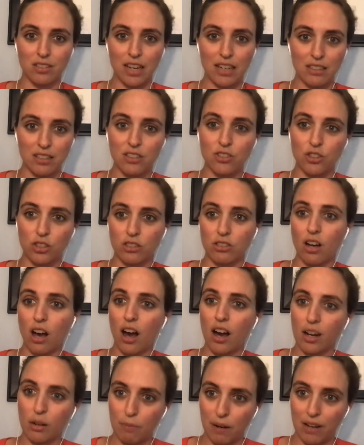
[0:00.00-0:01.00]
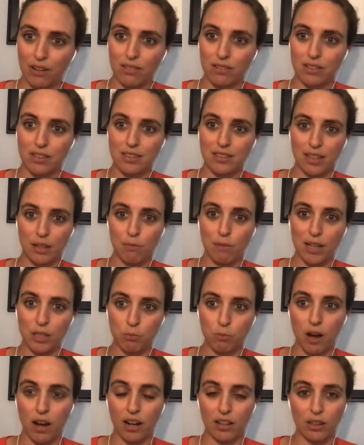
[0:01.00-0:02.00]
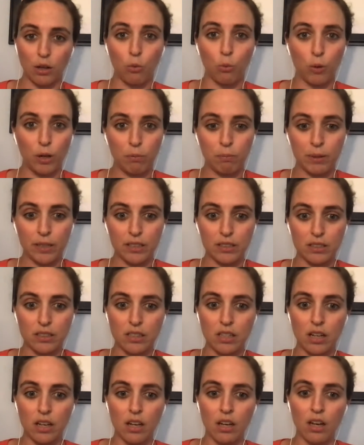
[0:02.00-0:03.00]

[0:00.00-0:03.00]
and didn't just talk about the CMS product that we built.